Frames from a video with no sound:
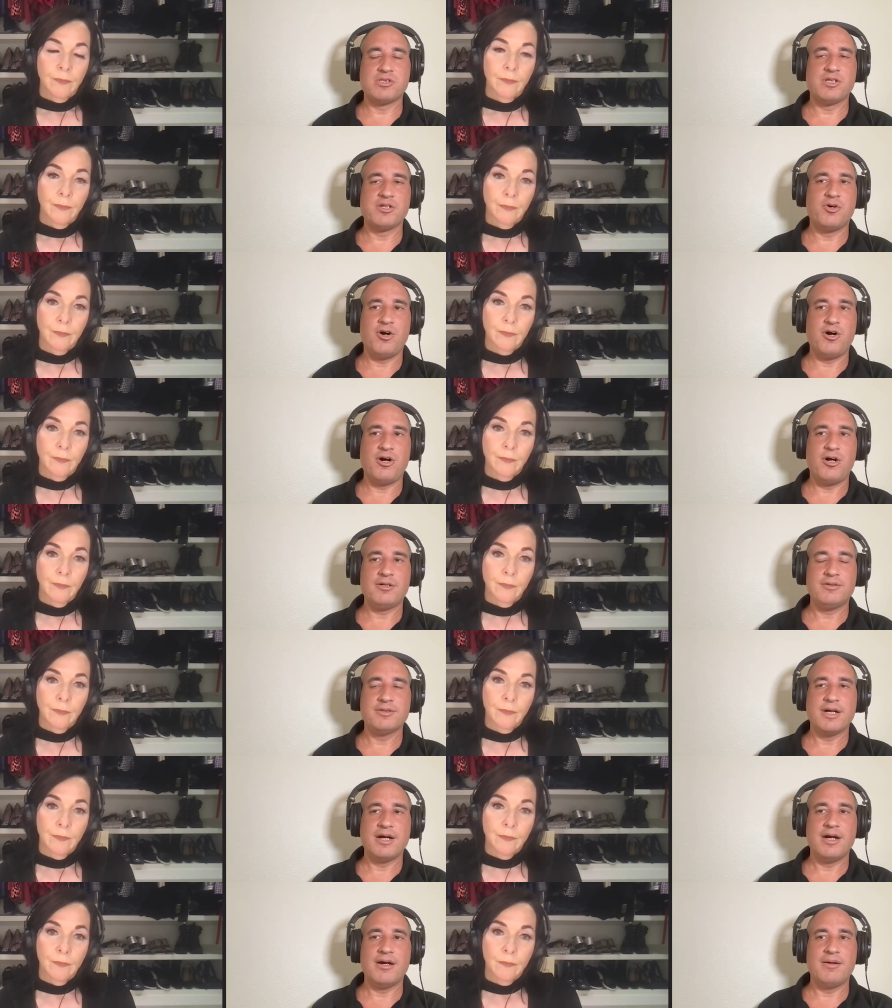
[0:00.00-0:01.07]
Speaker 1: at all.
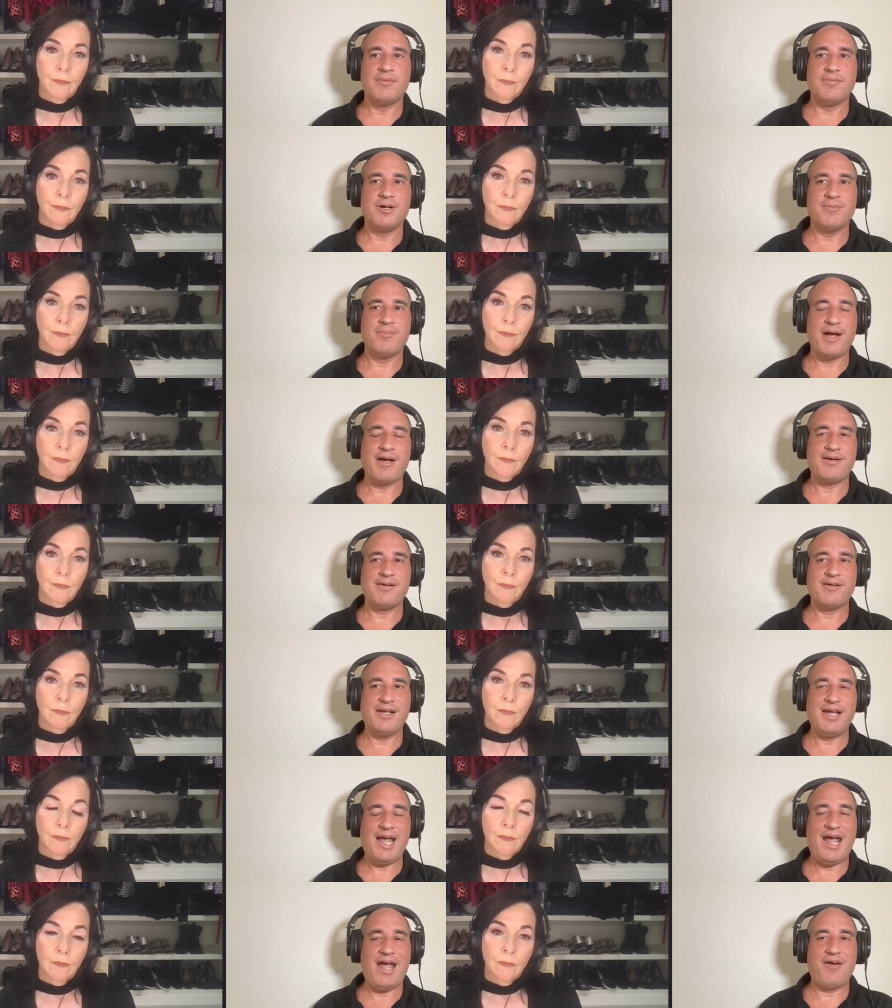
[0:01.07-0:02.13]
Um, about
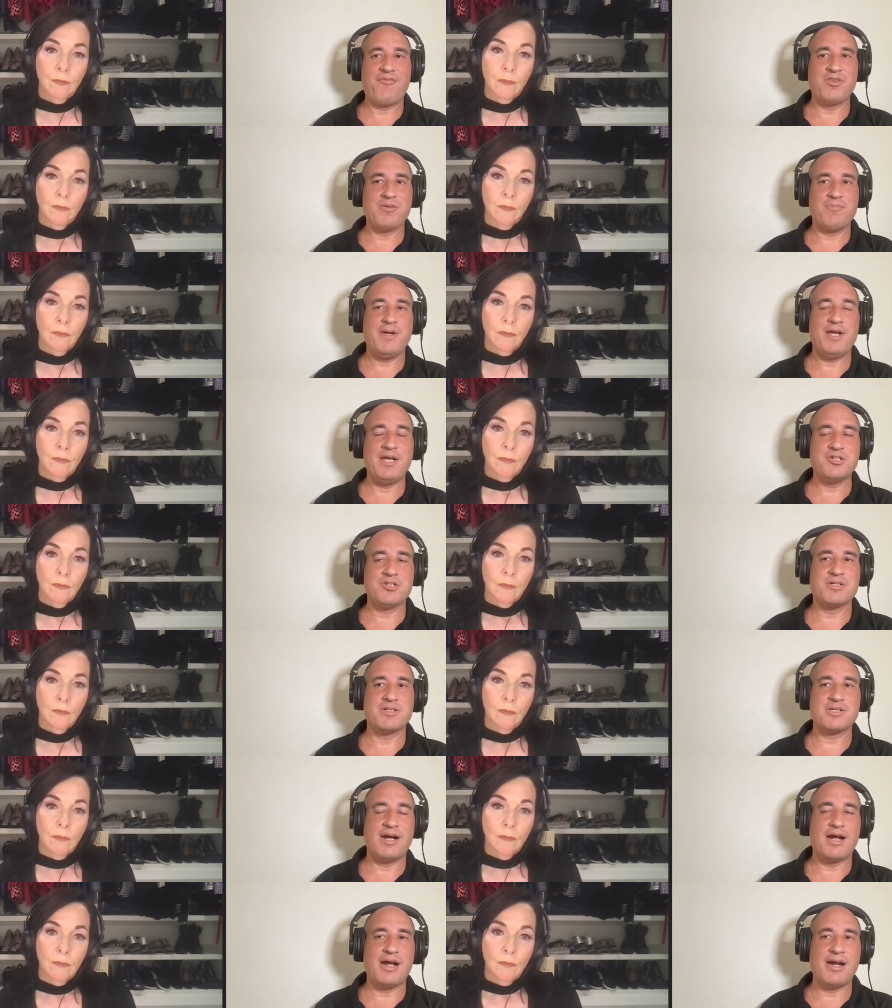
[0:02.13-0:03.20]
half of the
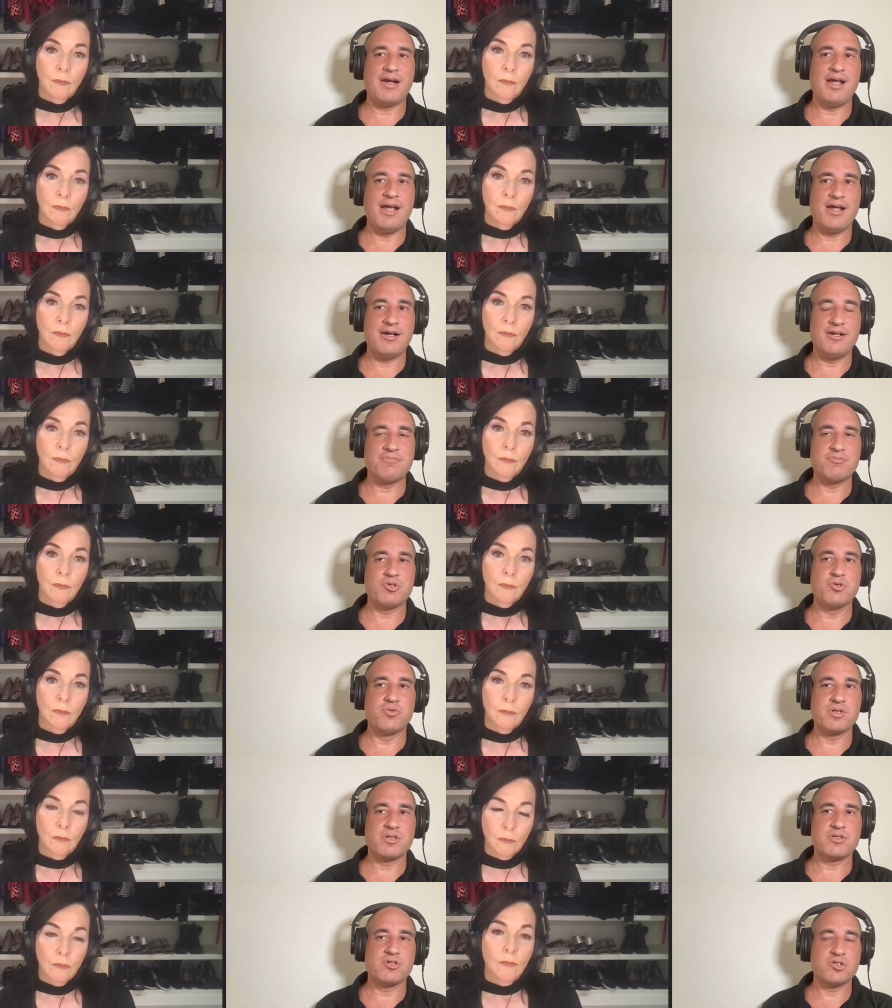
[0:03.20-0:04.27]
patients that I end up
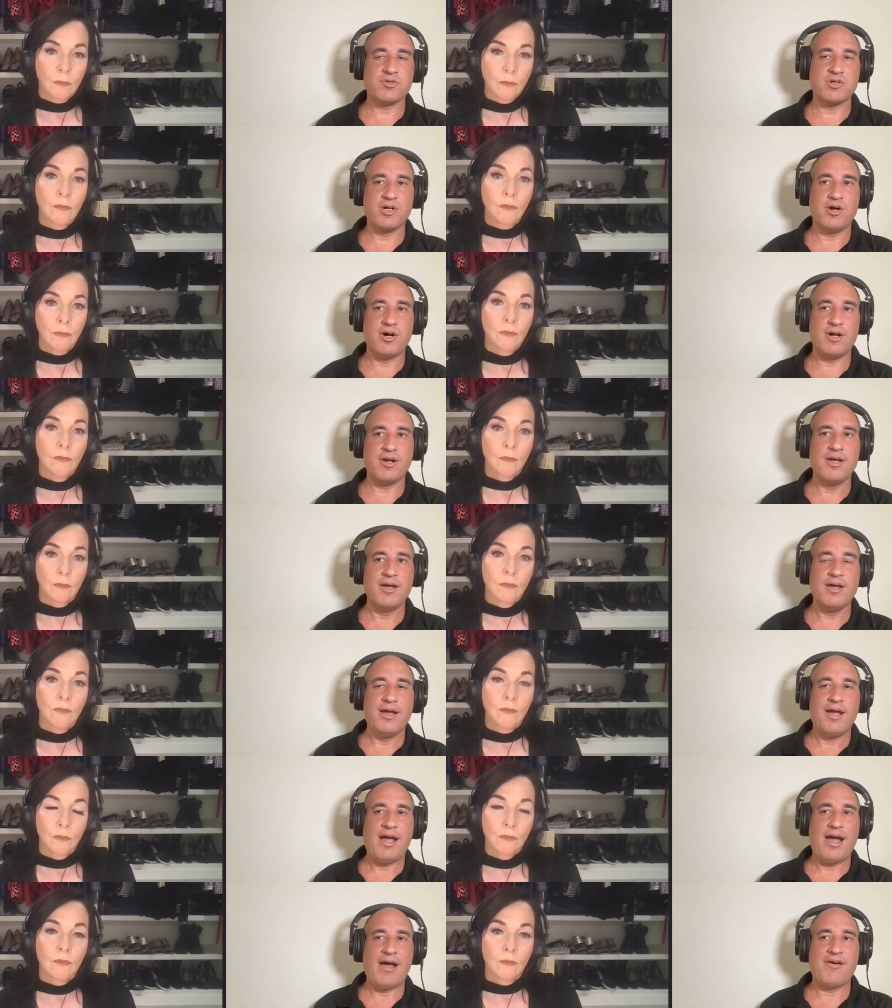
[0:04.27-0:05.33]
doing surgery on
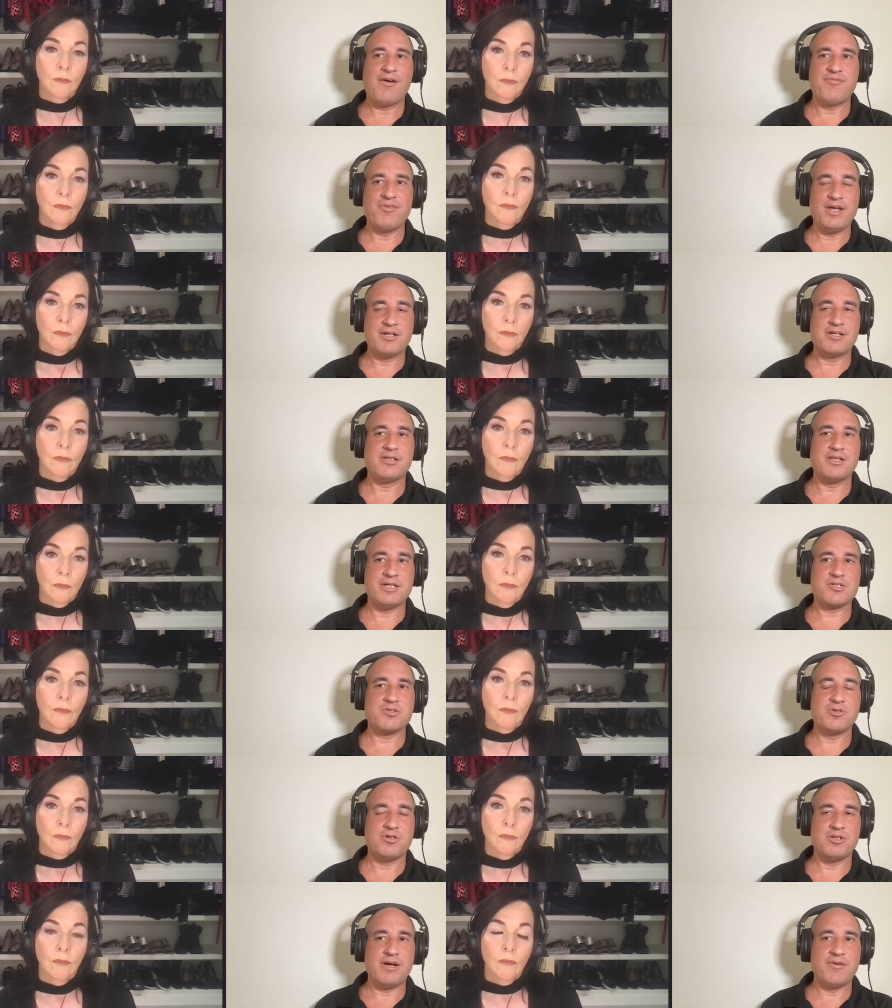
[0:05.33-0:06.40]
have a
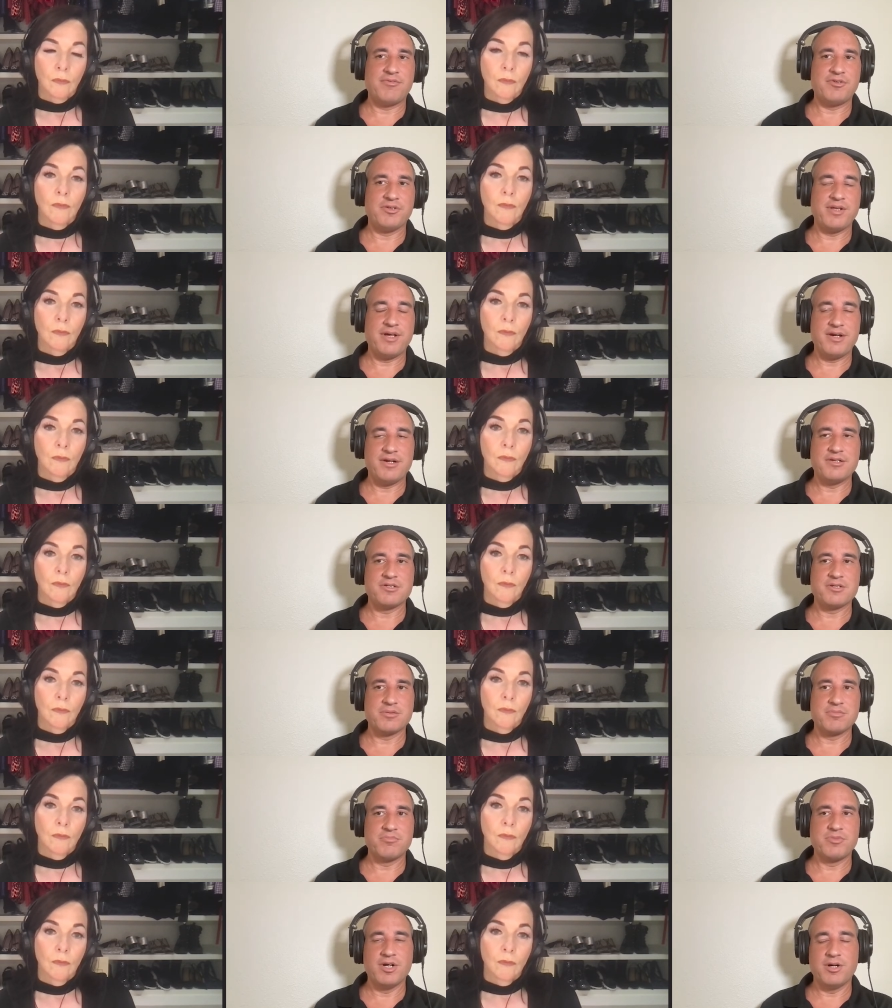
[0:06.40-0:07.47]
cholesterol level that is,
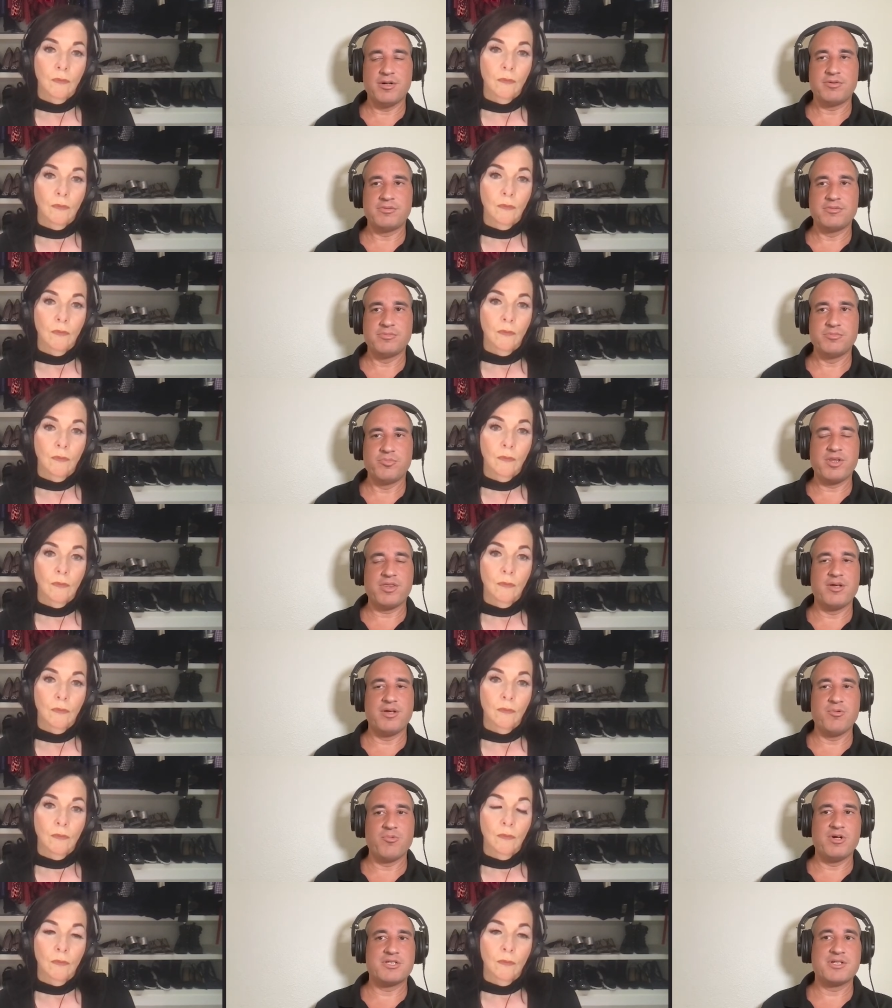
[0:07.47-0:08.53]
you know,
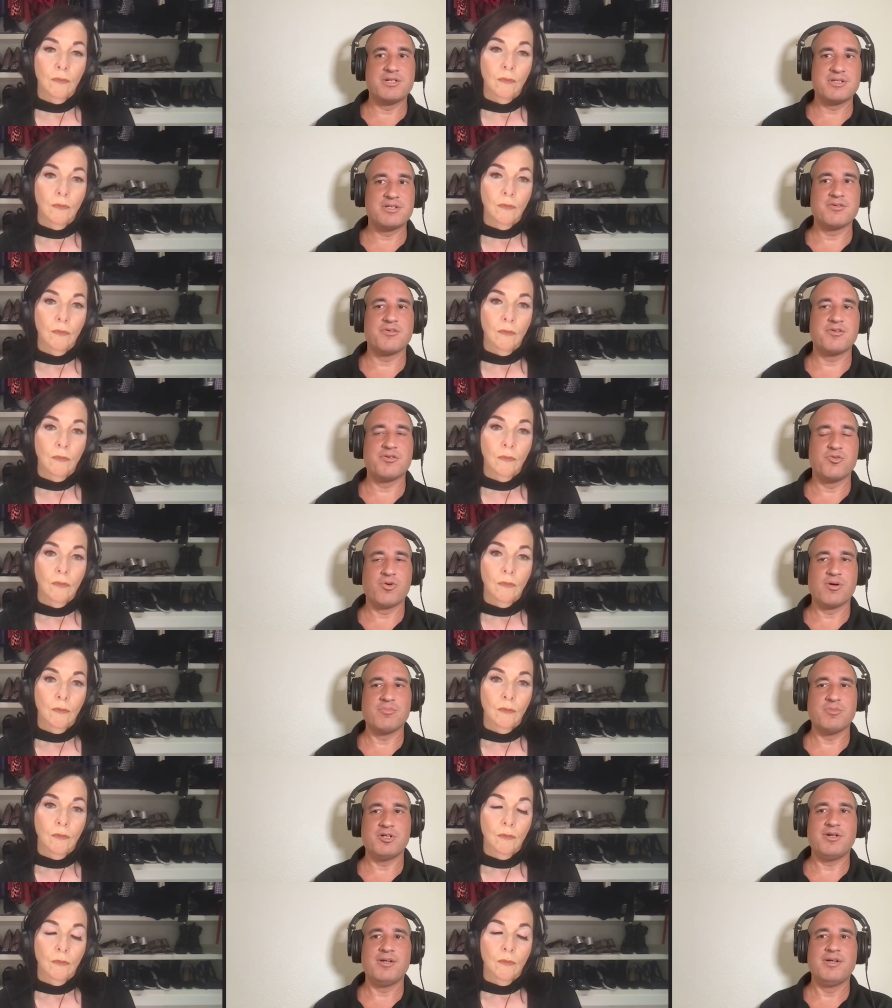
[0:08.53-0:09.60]
within what's considered normal.